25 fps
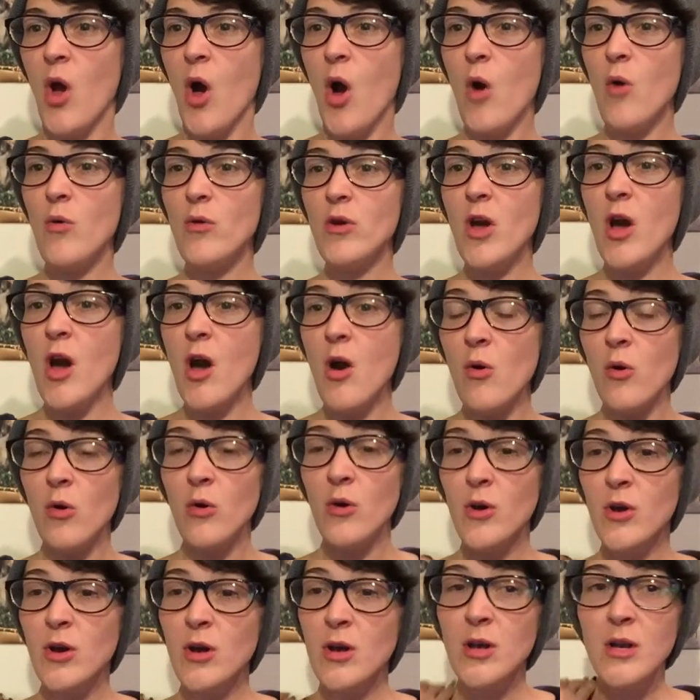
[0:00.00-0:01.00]
Oh, no!
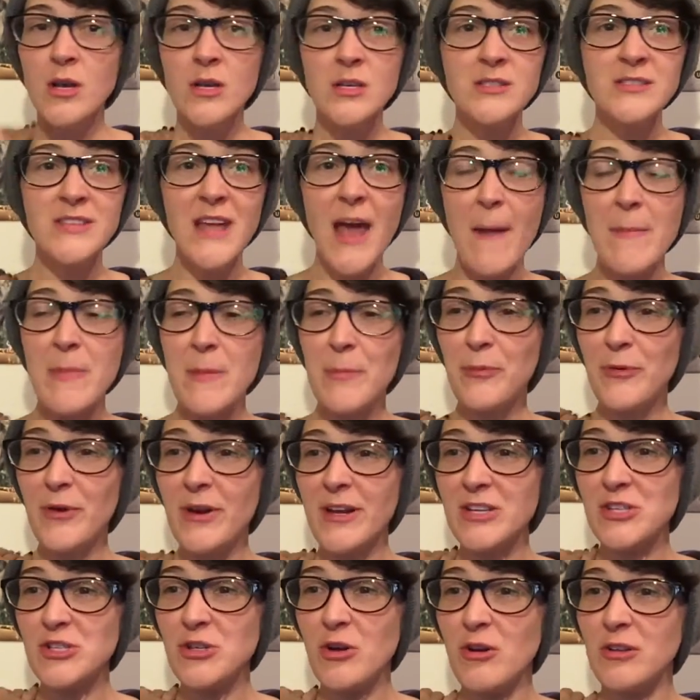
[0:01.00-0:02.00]
Stabbed the
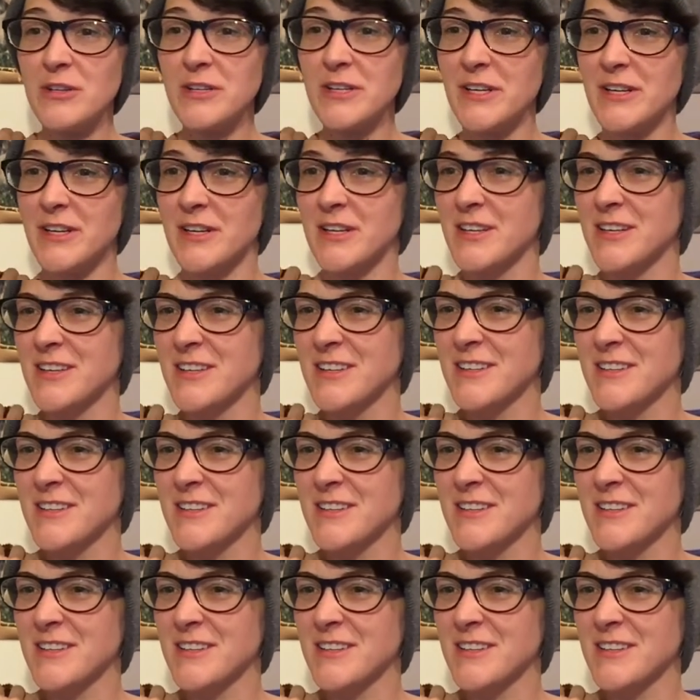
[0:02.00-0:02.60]
pretty shoulder.